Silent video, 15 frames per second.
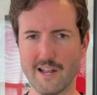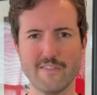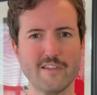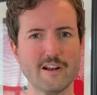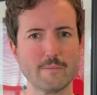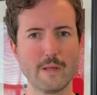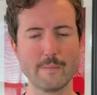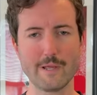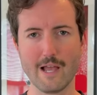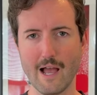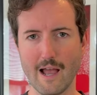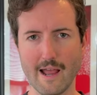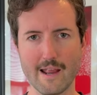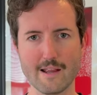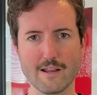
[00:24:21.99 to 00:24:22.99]
get out there, maybe
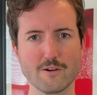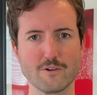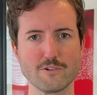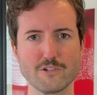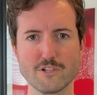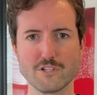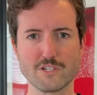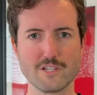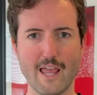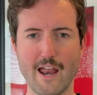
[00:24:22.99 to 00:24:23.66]
hike, or just,